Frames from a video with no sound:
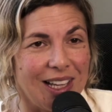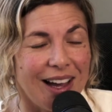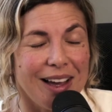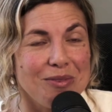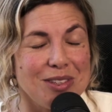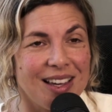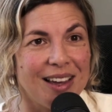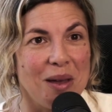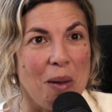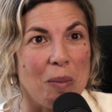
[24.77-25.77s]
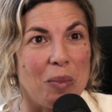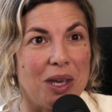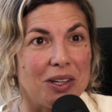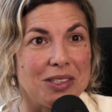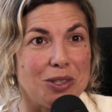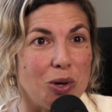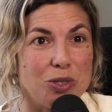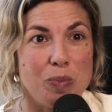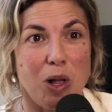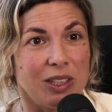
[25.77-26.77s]
lives. Because
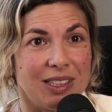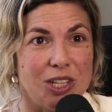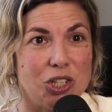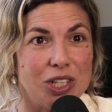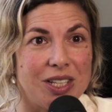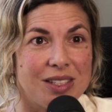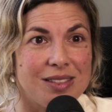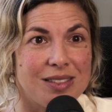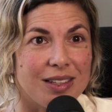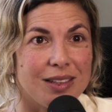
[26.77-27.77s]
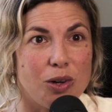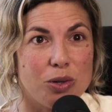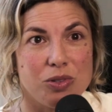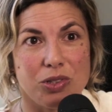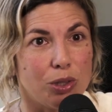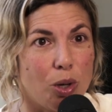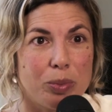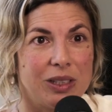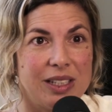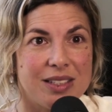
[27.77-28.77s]
those politicians and those
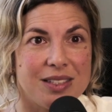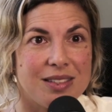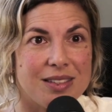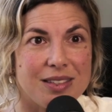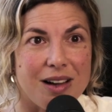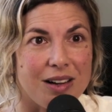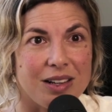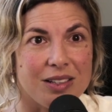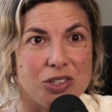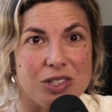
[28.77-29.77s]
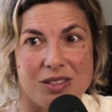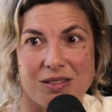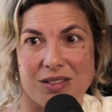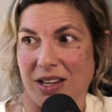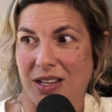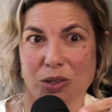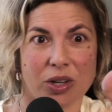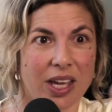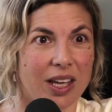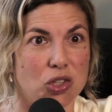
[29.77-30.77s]
globalists are just like
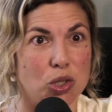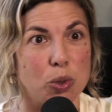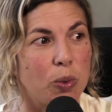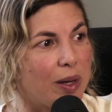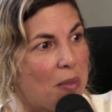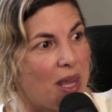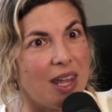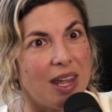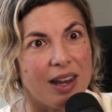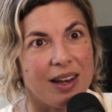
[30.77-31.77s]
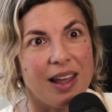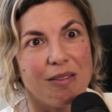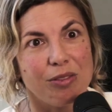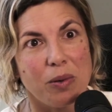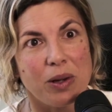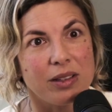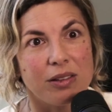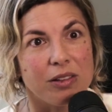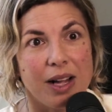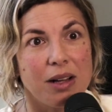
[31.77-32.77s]
looking at you and me and everyone
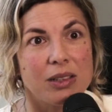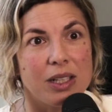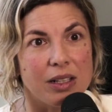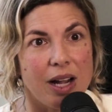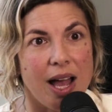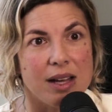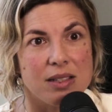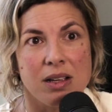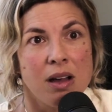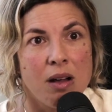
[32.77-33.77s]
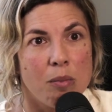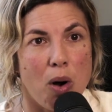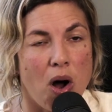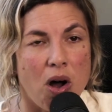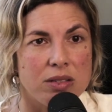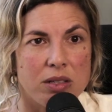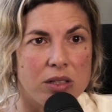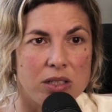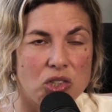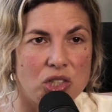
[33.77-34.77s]
around here as pawns on
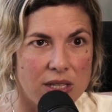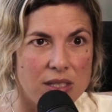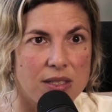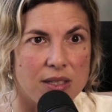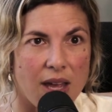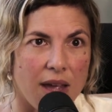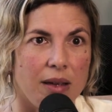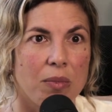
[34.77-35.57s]
a chess game.